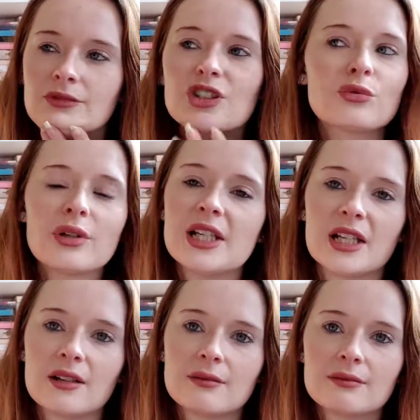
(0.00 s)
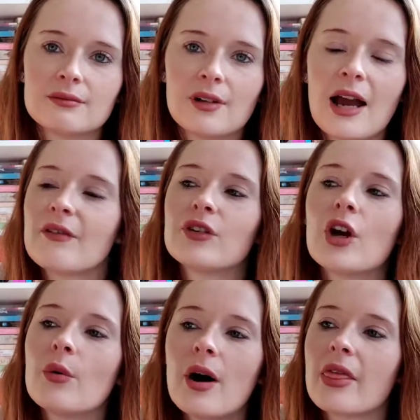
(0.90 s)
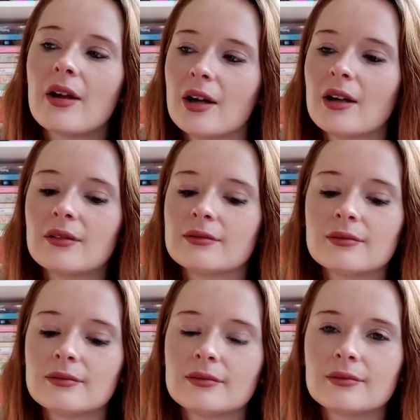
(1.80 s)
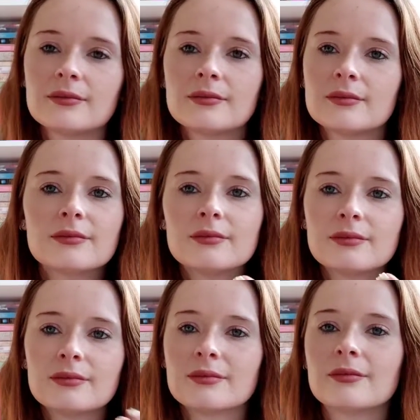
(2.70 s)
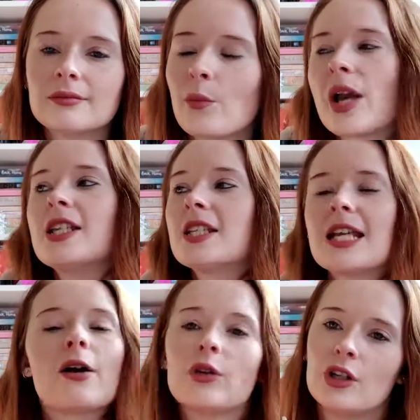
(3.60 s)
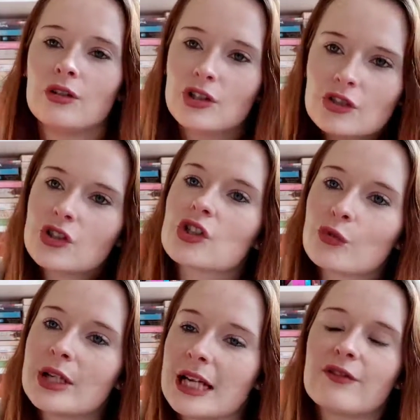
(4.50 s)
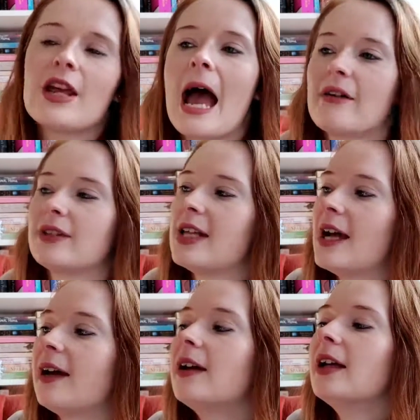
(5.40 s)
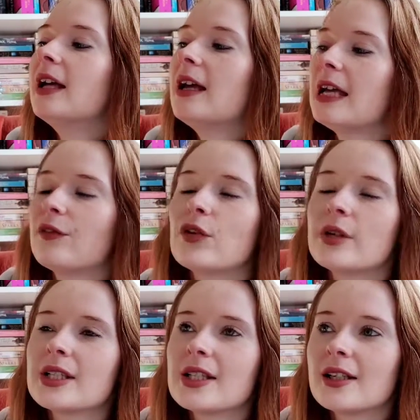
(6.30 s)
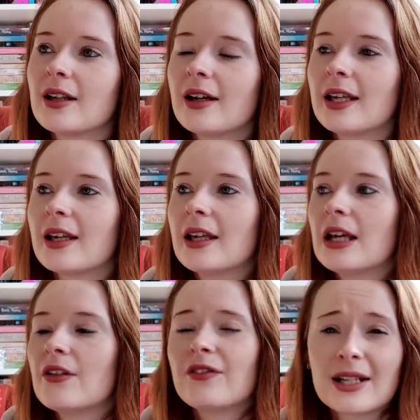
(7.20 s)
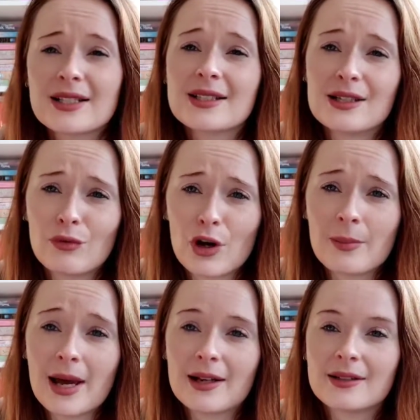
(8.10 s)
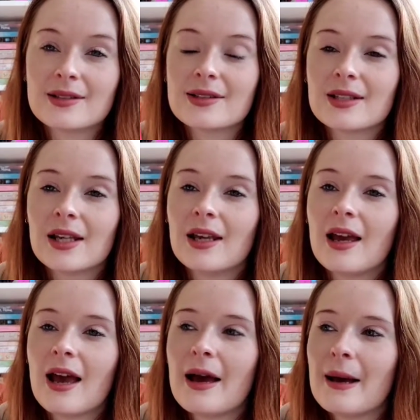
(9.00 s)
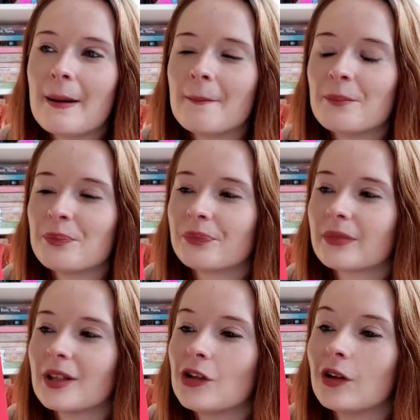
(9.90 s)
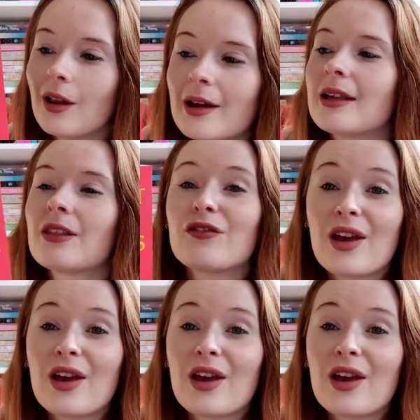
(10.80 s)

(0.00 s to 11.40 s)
Just read it. I have no other way to tell you. Just read it if you haven't yet. If you're into like fantasy romance, you like the